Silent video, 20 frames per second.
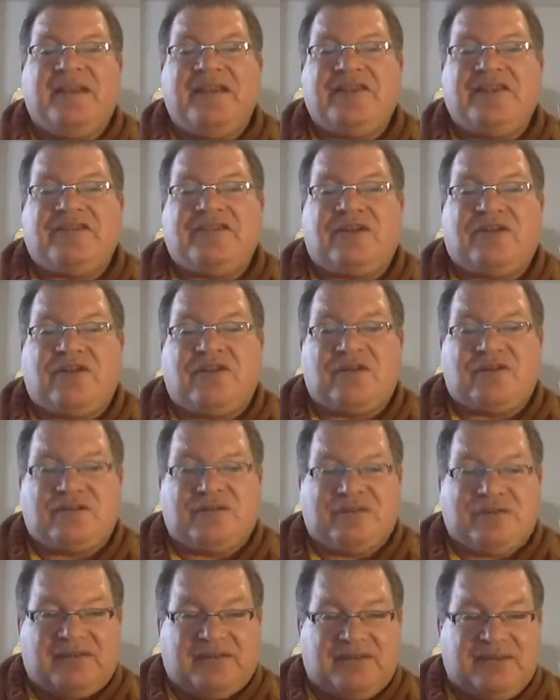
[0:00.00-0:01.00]
So
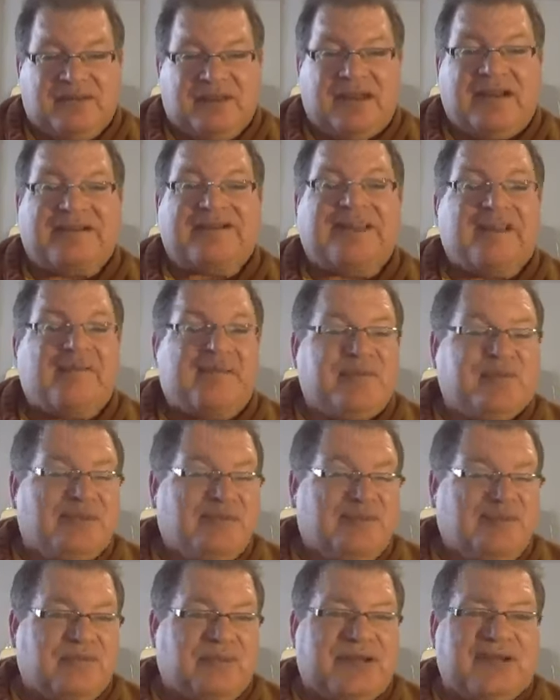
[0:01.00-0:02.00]
a
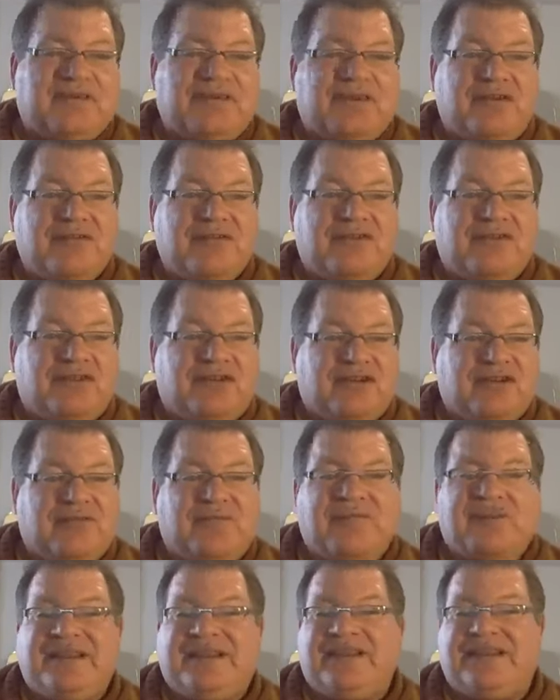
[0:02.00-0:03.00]
typical rent-to-own
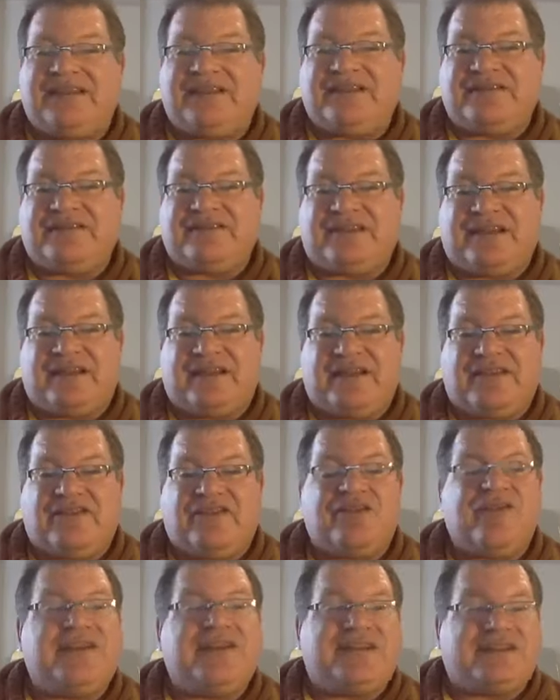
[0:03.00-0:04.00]
term is
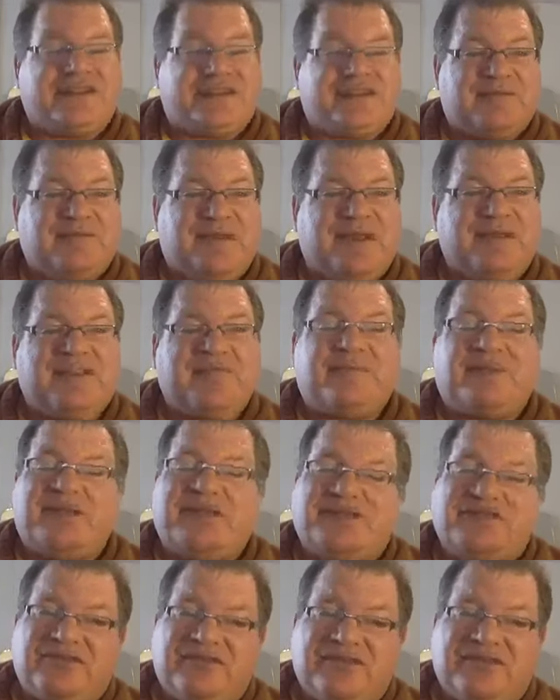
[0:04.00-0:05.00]
36 months,
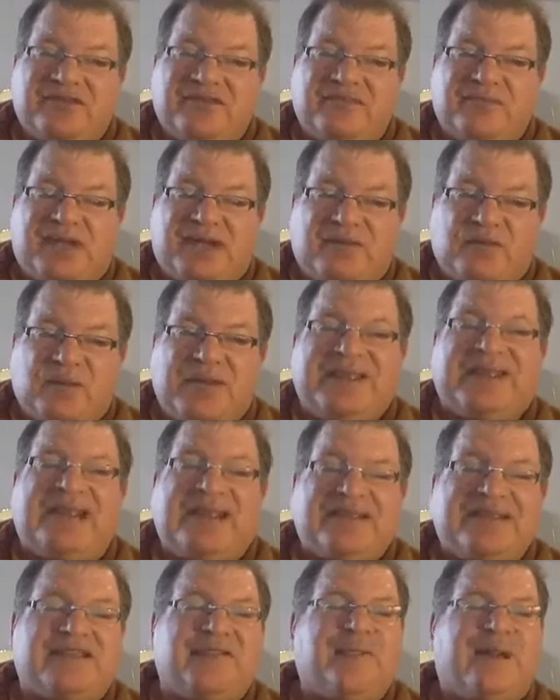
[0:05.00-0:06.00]
but we
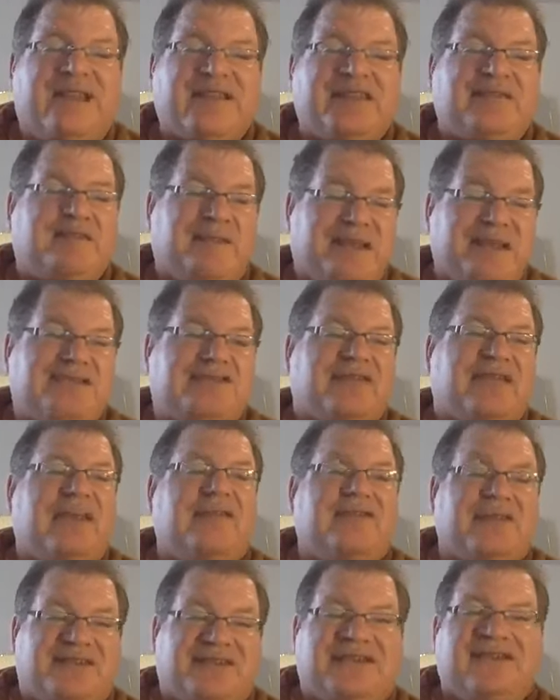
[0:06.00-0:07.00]
customize it based on
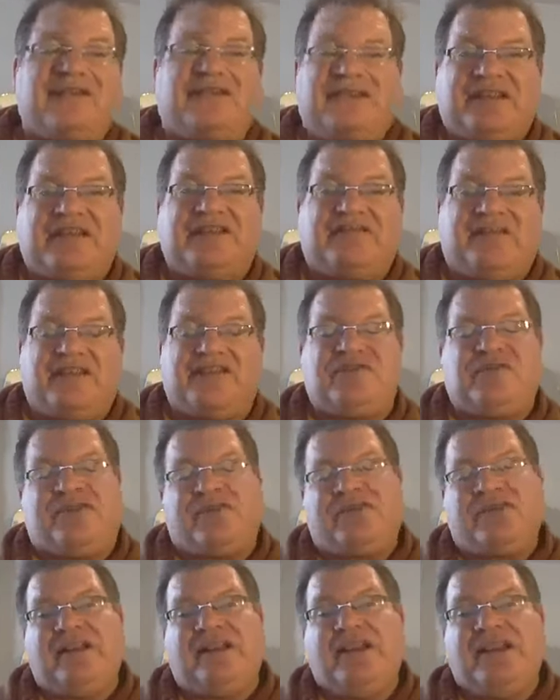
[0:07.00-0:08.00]
every single
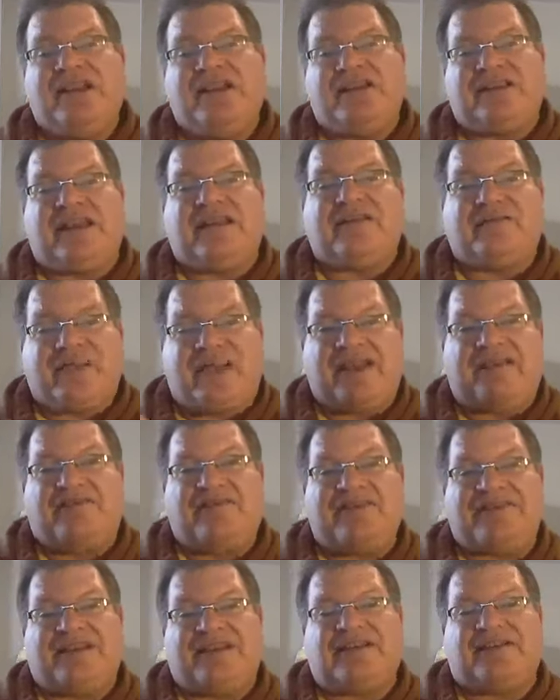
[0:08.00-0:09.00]
individual and
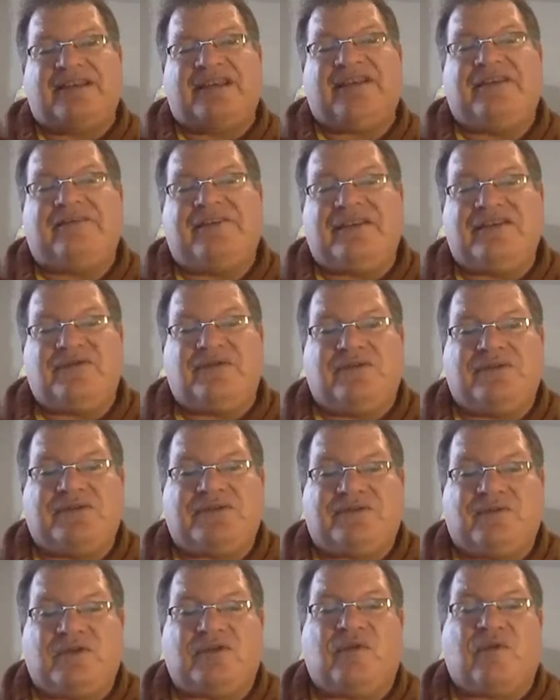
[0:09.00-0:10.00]
every single
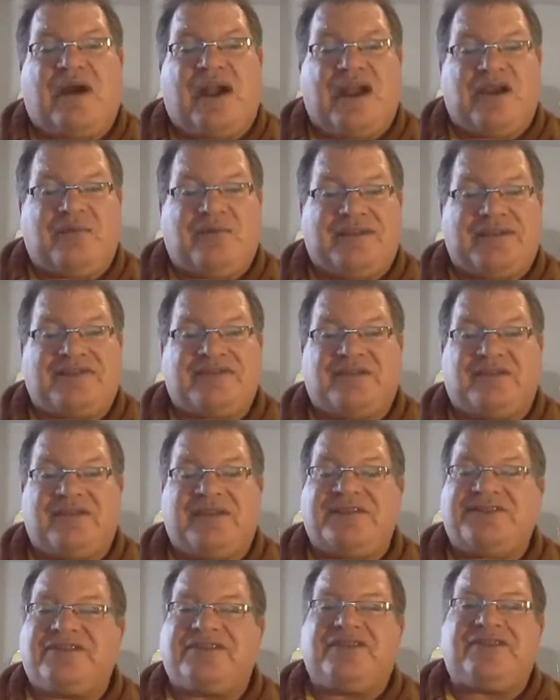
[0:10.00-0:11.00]
individual's requirements. So
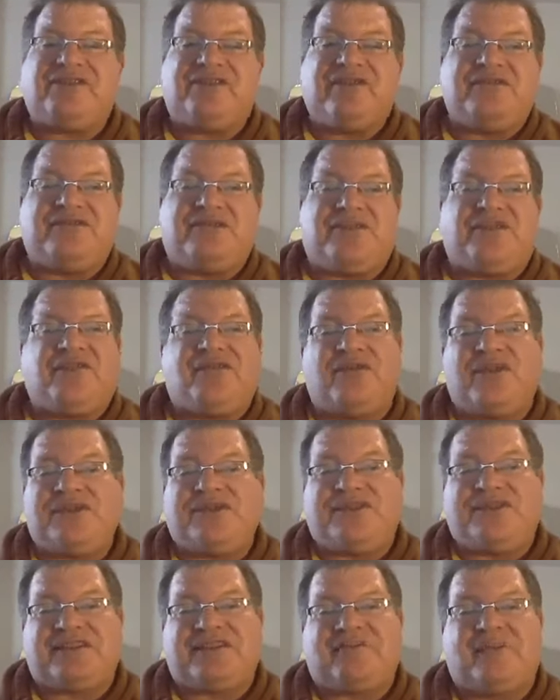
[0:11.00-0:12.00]
let's just use a
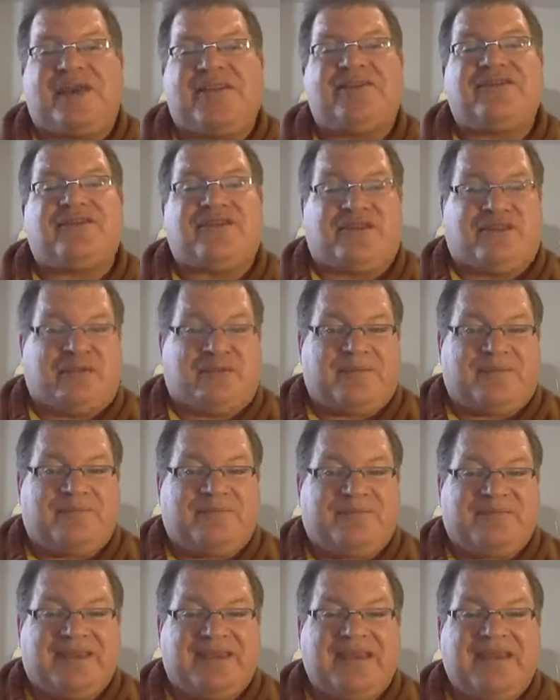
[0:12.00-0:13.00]
36-month term.
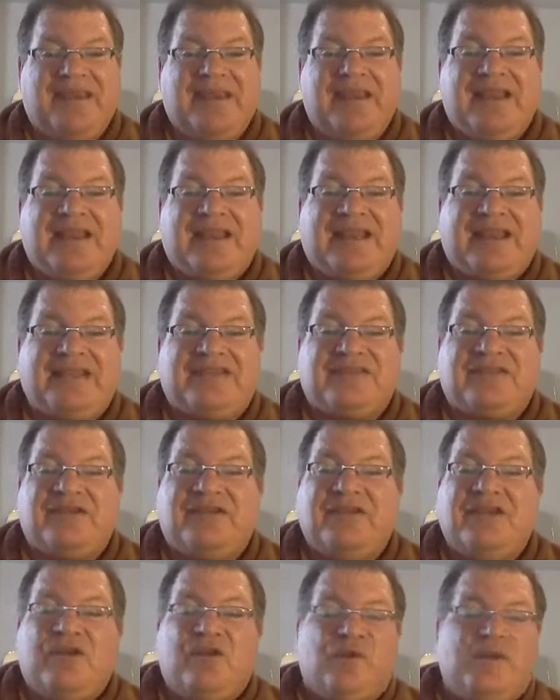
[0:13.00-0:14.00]
Okay,
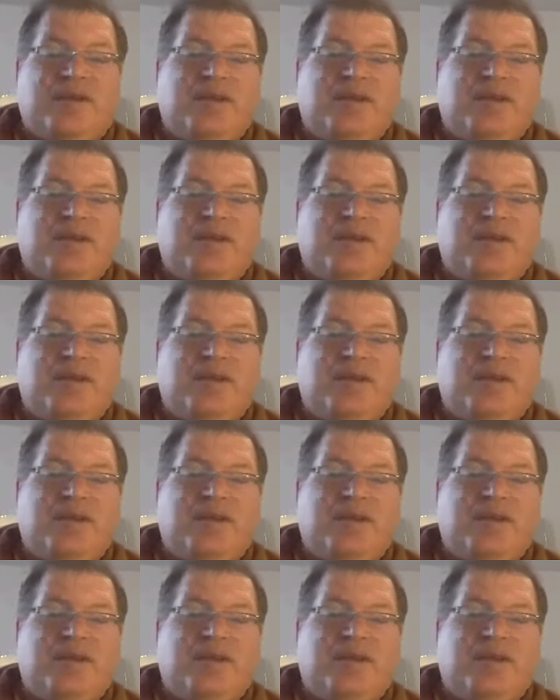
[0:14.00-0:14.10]
so we